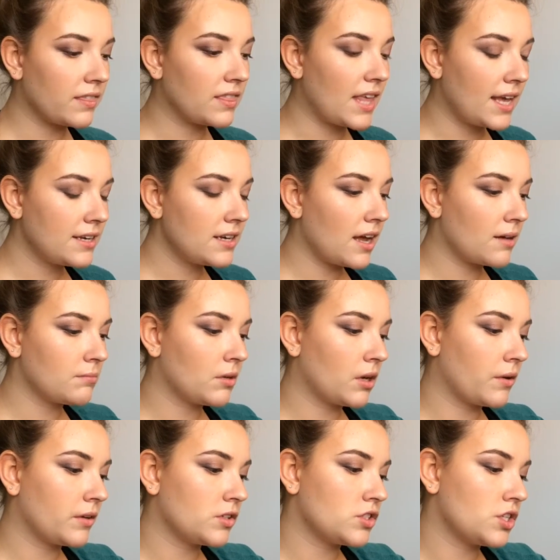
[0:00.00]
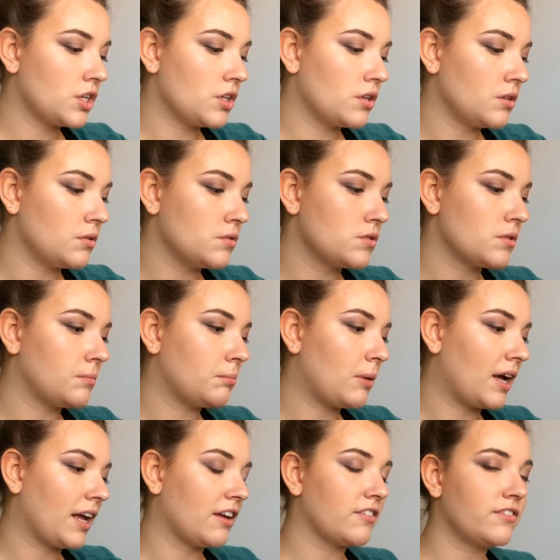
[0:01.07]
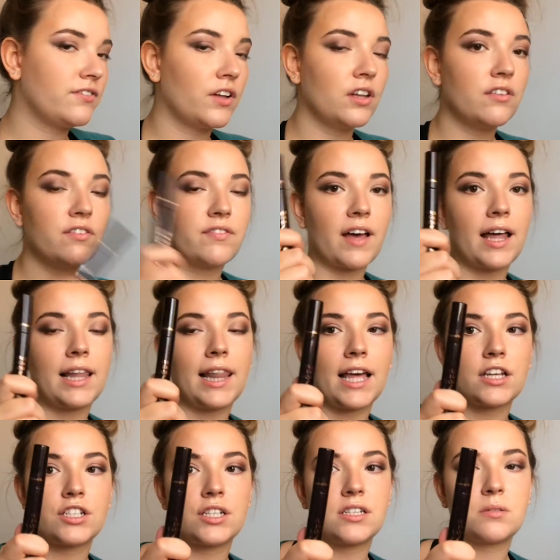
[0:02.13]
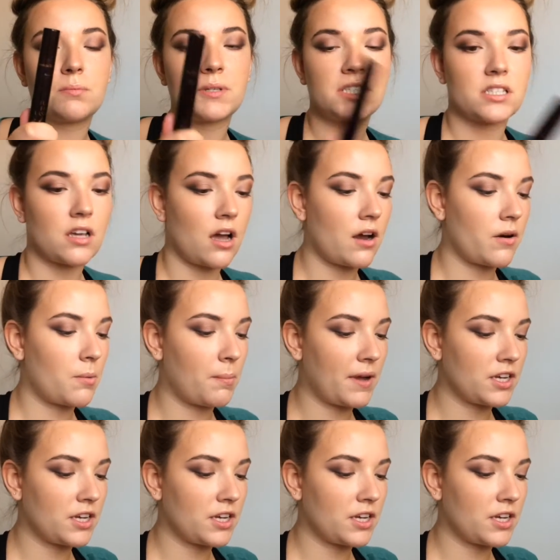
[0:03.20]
Then I'm going to use my Full Fat Lashes Mascara by